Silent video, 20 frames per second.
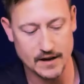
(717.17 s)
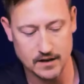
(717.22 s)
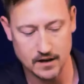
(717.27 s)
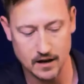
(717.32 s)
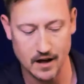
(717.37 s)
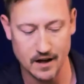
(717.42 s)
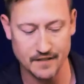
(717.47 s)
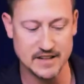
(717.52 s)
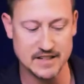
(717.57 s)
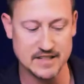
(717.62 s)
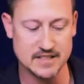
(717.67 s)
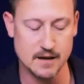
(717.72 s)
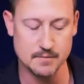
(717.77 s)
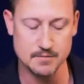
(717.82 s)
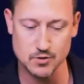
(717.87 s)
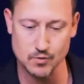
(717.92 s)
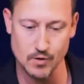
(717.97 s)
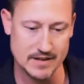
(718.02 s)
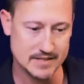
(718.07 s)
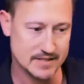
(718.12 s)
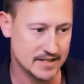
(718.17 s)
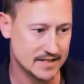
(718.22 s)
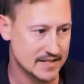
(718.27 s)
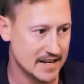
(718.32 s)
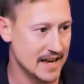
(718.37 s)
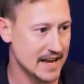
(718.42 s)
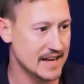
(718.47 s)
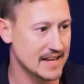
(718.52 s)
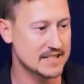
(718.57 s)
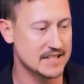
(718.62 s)
that coffee times twice a
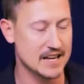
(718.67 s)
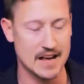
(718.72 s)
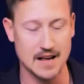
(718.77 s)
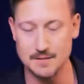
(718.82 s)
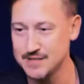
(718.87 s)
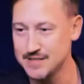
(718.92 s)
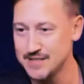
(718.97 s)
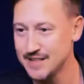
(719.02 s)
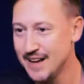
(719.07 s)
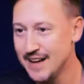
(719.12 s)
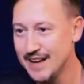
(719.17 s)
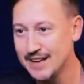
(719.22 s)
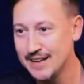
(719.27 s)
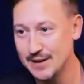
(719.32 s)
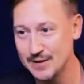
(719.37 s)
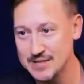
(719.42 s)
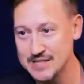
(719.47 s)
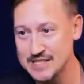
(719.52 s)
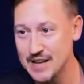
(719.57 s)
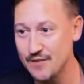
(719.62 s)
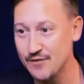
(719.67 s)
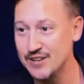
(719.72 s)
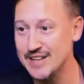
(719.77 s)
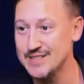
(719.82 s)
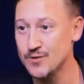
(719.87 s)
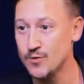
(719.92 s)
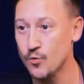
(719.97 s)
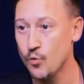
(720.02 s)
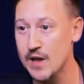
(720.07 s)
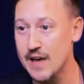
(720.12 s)
day times, 7
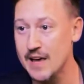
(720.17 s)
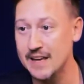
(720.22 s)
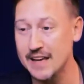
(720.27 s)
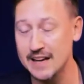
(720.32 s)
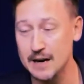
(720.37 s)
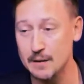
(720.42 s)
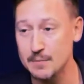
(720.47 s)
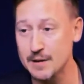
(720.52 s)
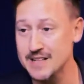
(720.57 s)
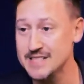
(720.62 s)
days a week. And I'm